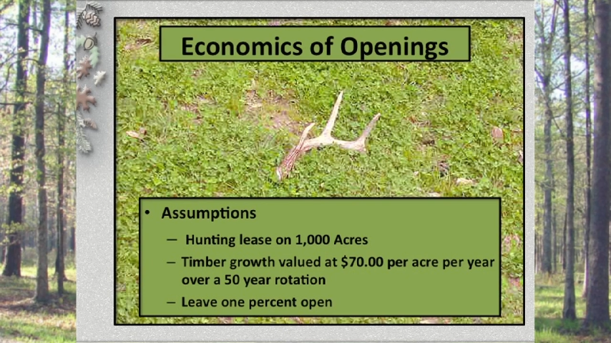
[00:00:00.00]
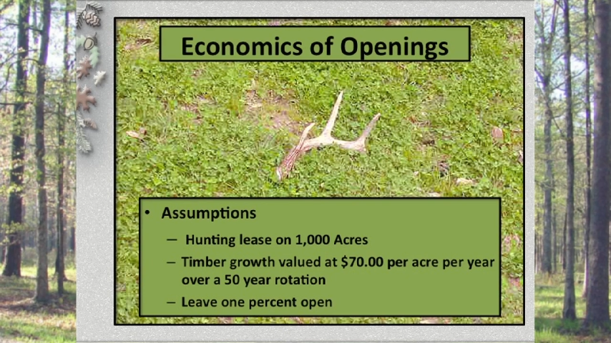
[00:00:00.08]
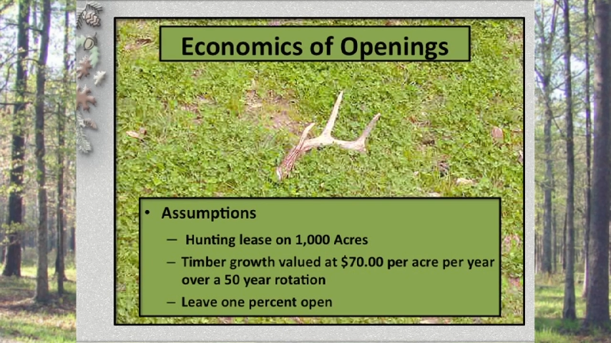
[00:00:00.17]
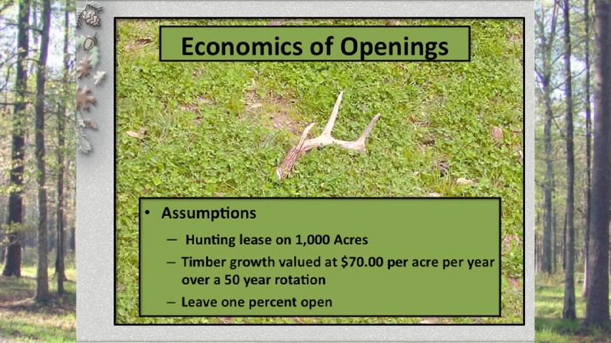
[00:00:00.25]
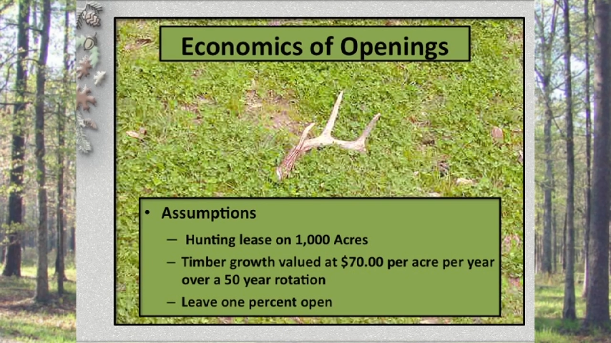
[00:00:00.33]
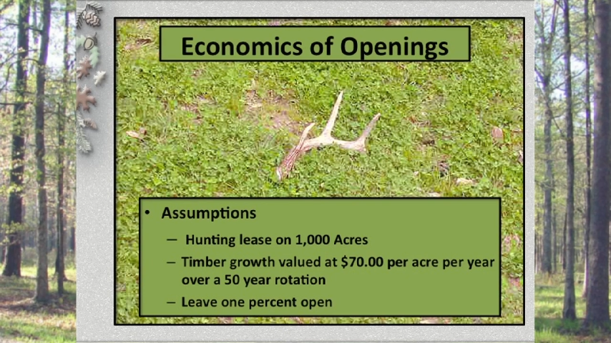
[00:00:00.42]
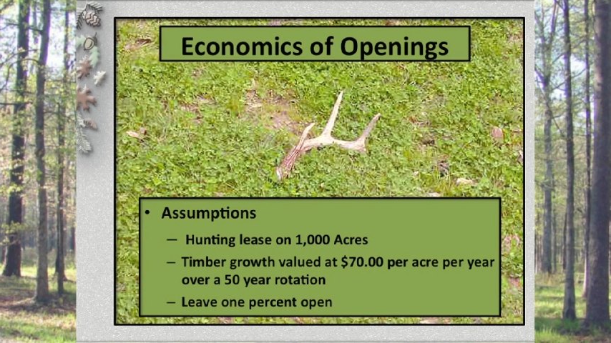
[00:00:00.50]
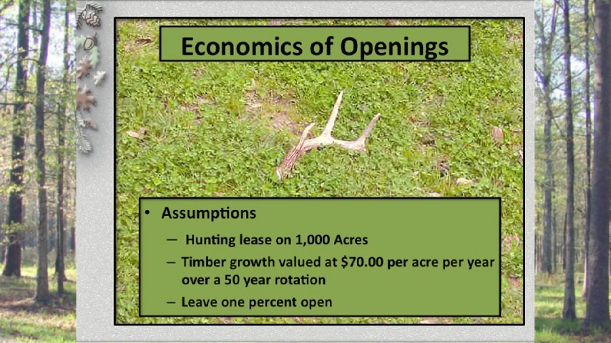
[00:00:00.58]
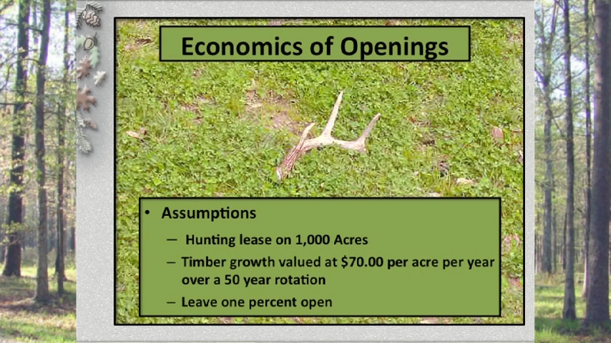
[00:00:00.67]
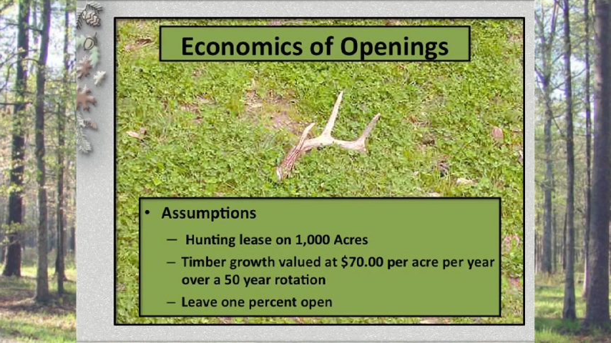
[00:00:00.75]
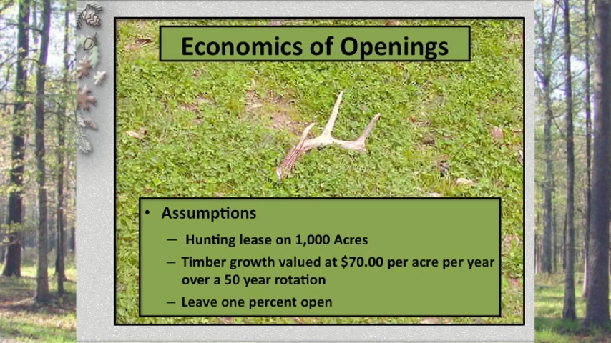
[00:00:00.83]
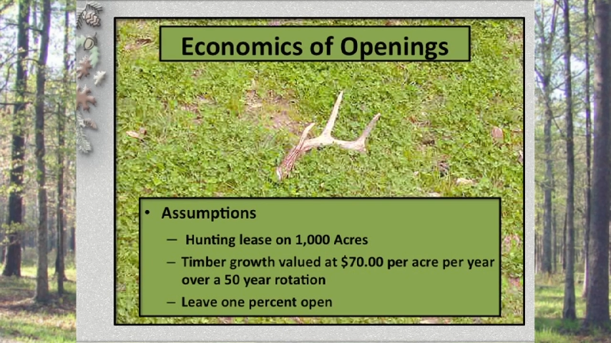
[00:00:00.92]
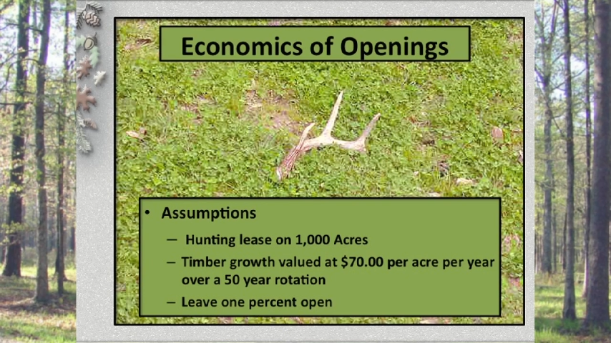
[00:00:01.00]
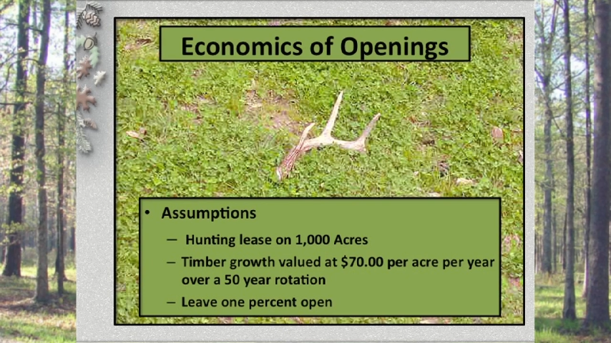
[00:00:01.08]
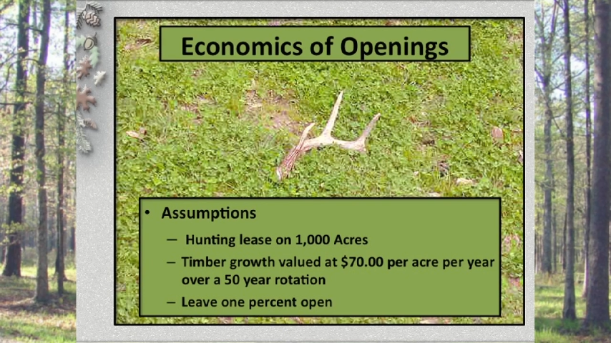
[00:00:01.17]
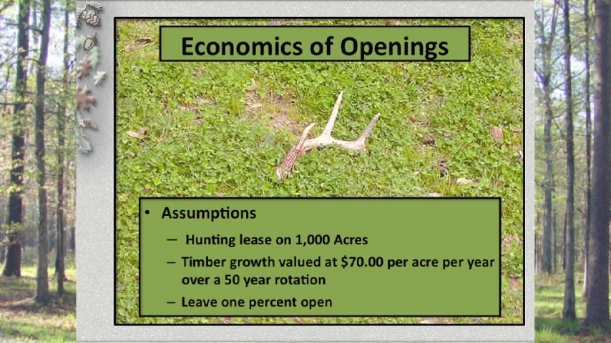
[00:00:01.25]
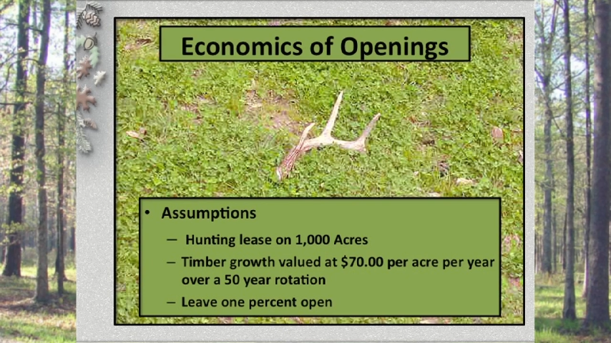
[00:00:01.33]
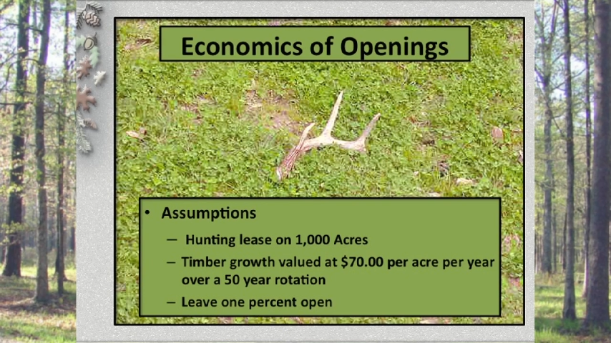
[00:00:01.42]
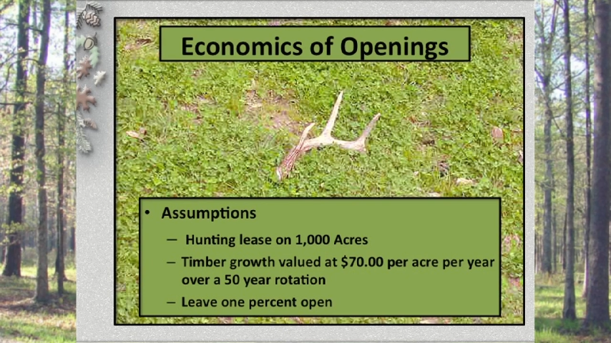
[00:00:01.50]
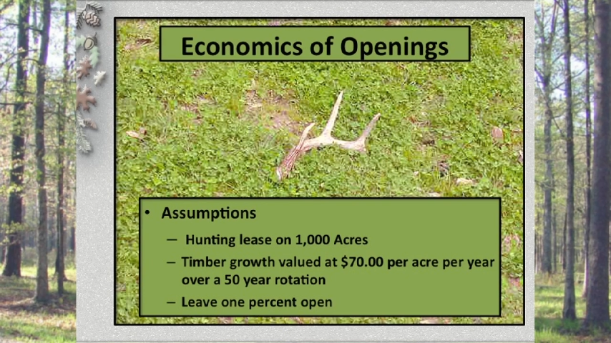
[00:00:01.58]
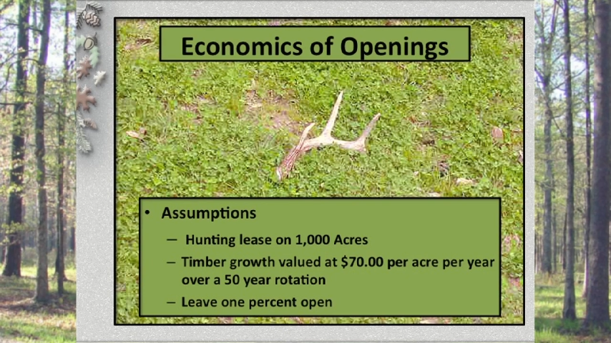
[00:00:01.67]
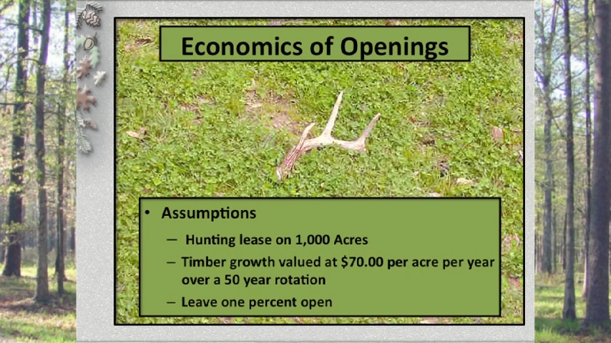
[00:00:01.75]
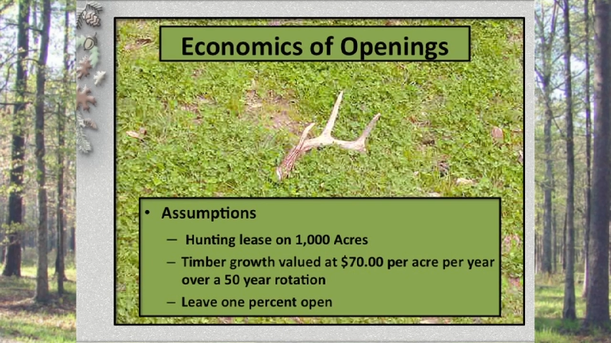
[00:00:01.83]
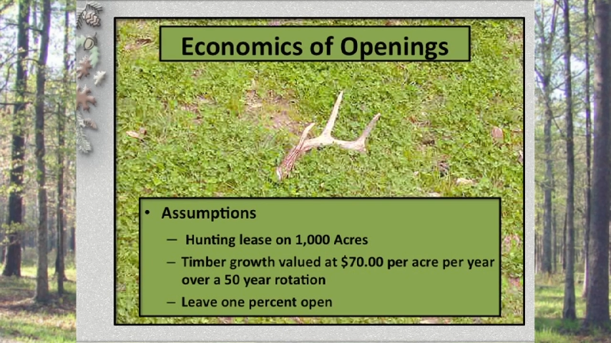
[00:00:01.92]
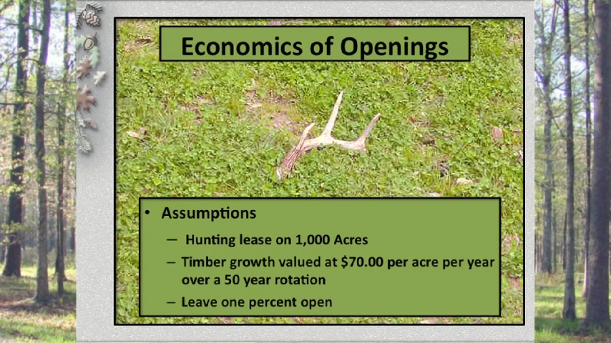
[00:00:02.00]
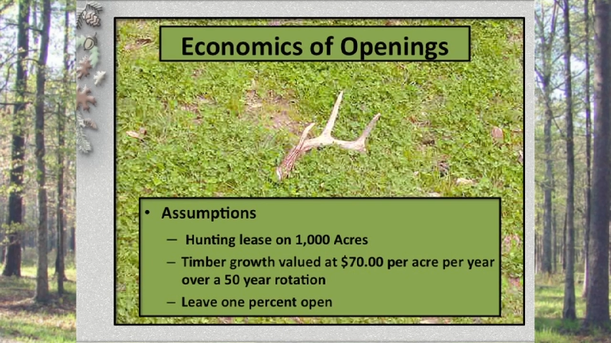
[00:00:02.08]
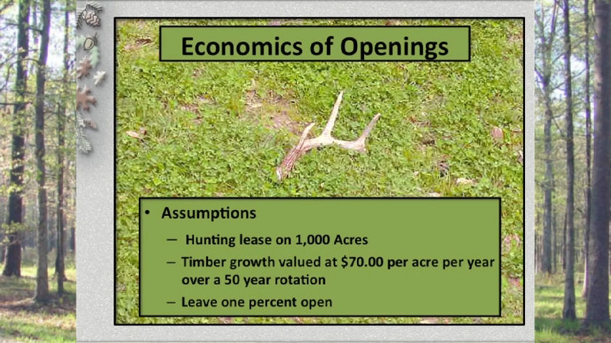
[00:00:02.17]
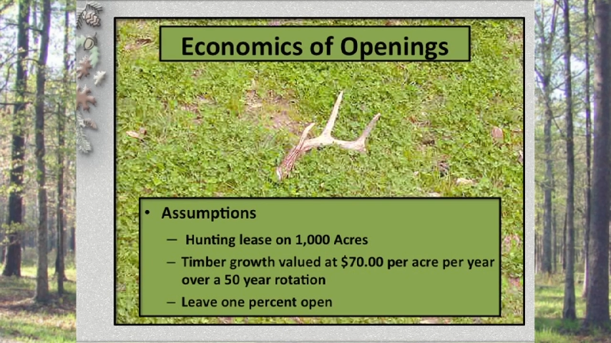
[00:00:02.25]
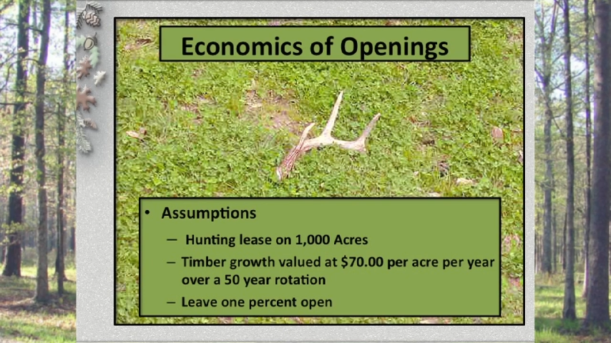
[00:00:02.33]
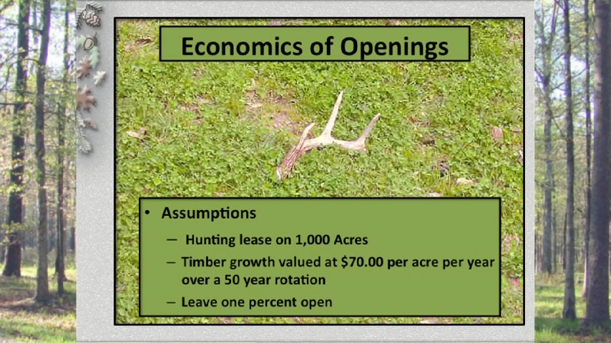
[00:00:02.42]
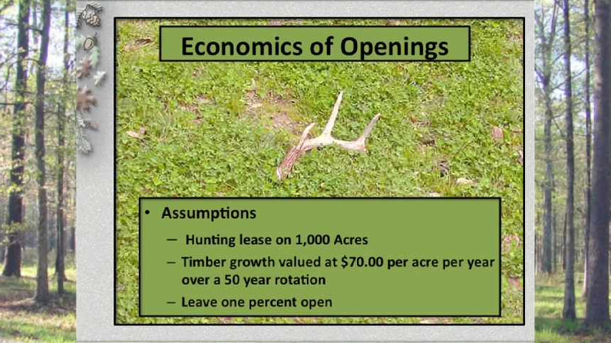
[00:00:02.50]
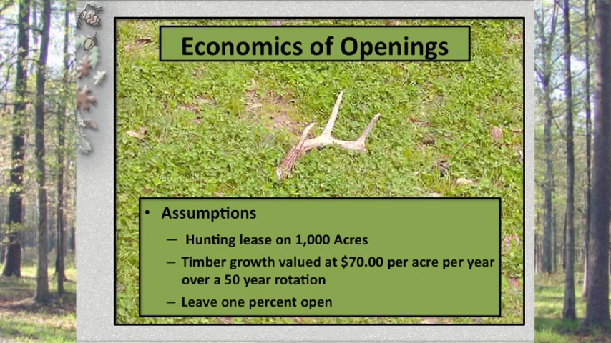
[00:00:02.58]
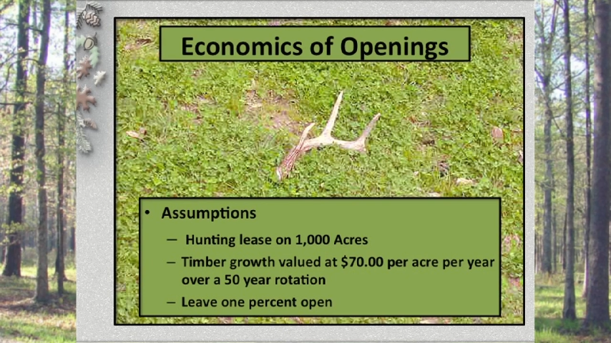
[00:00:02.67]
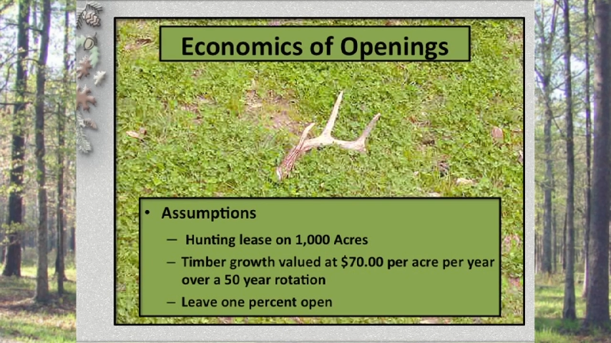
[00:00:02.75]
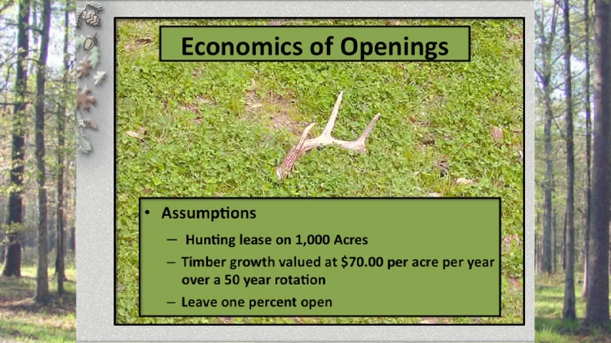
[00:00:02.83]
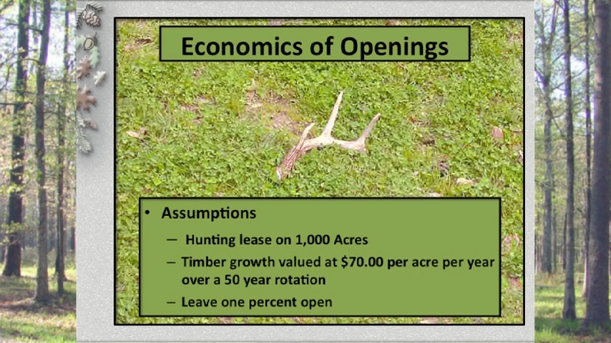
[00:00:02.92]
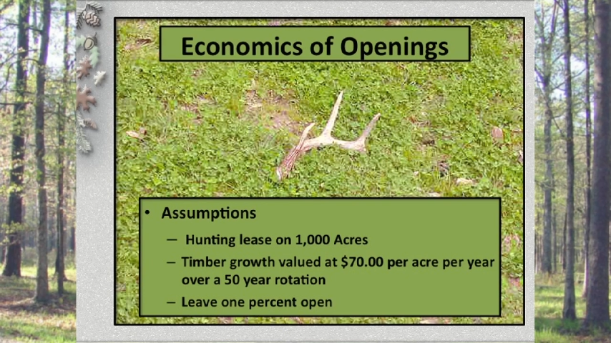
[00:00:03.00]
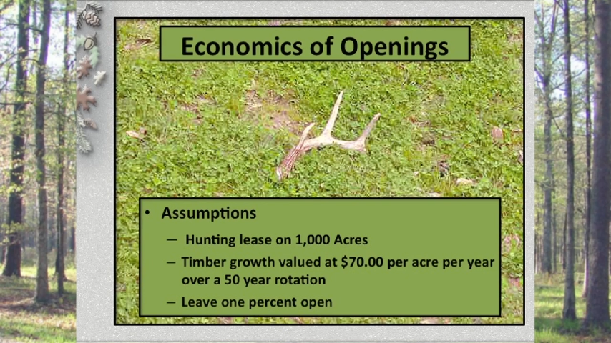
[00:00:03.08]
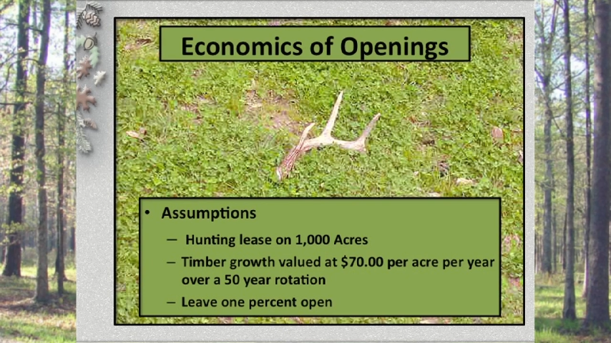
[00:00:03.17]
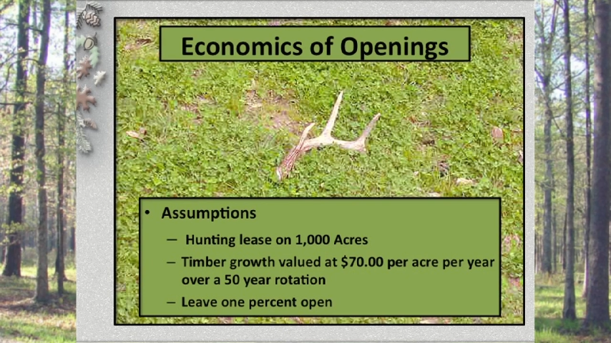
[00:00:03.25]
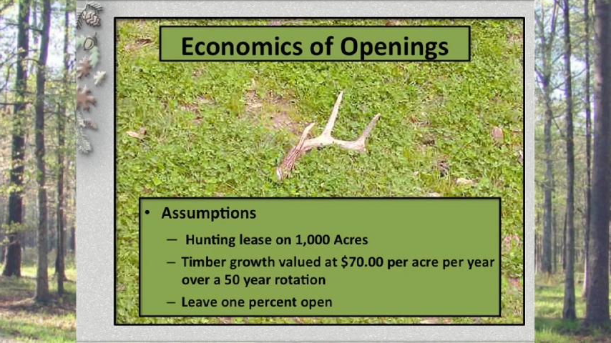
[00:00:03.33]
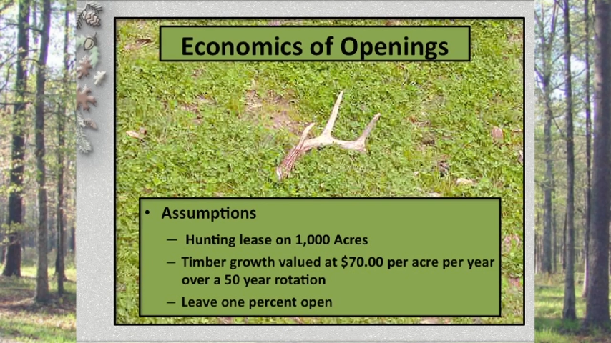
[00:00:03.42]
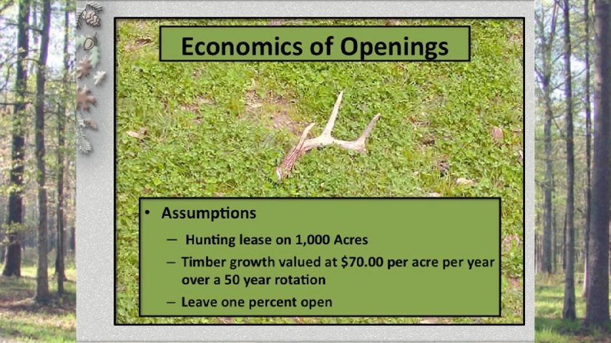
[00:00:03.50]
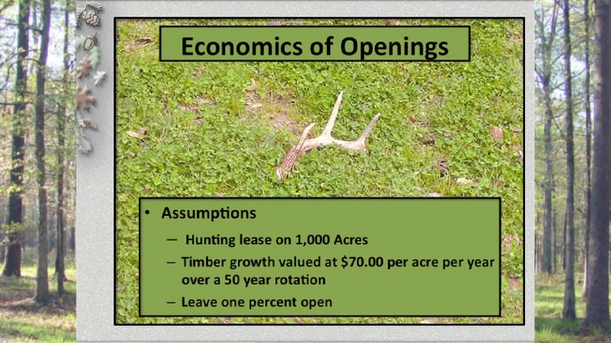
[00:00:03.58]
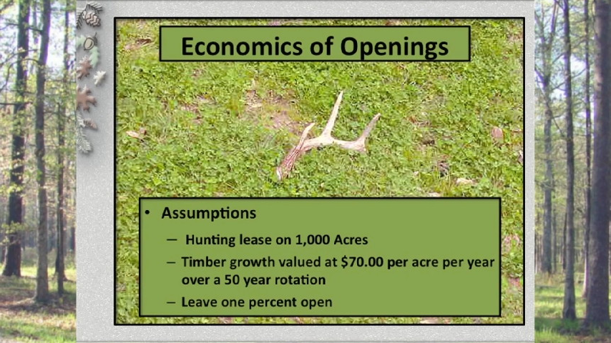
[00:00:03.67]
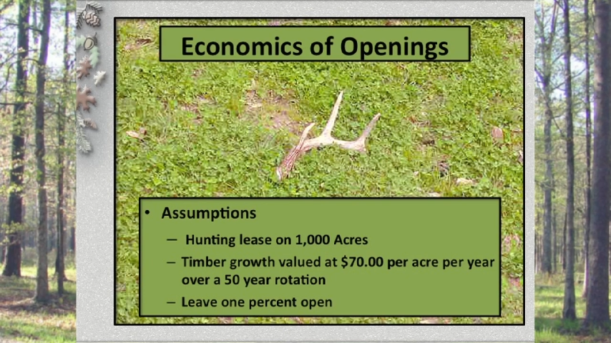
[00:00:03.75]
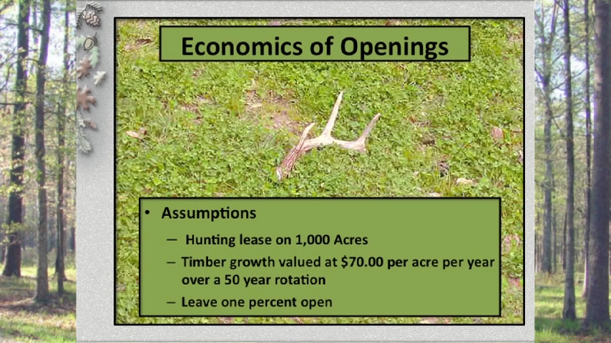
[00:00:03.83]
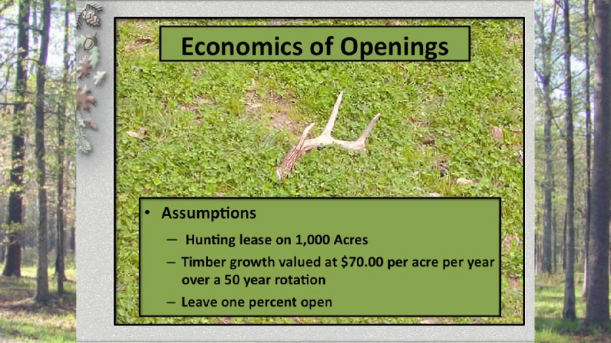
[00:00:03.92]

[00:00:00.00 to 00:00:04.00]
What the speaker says: [unreadable: no face in view]